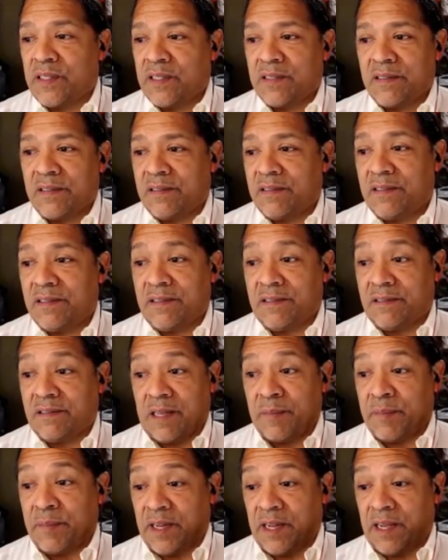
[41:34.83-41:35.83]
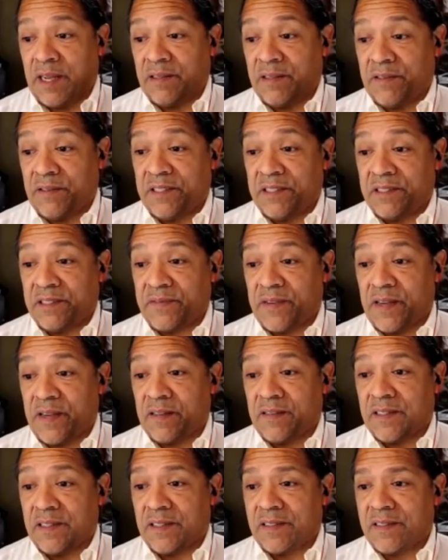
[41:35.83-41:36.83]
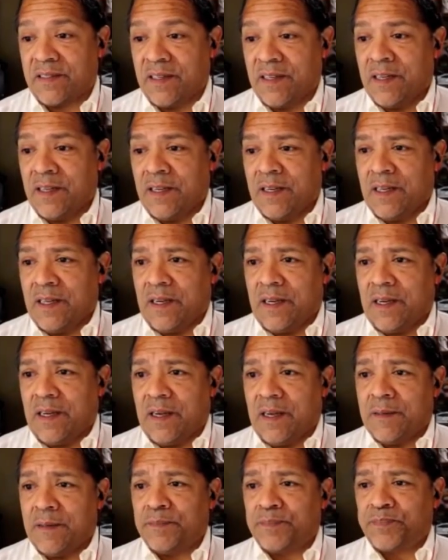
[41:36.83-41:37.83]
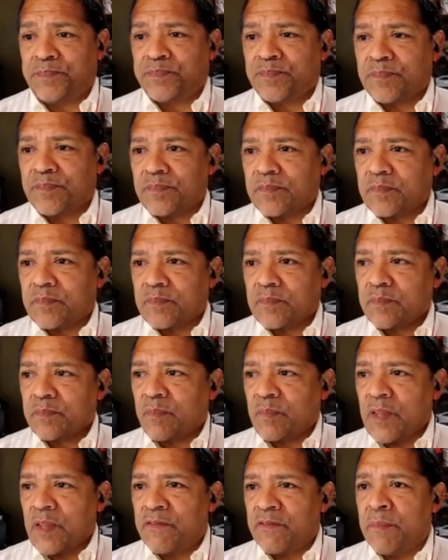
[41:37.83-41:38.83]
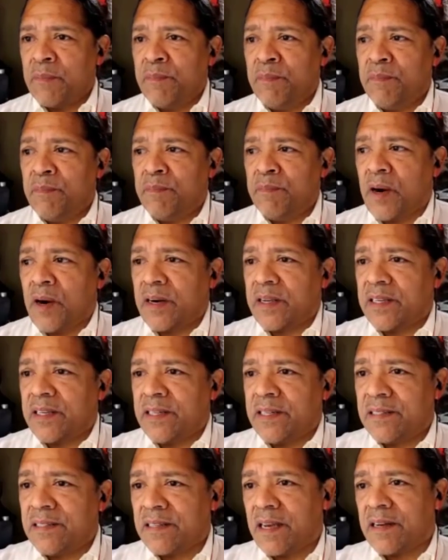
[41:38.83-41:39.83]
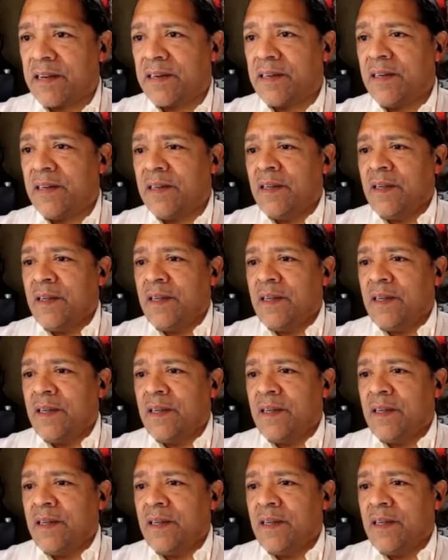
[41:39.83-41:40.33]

I literally just found this from Market Insider.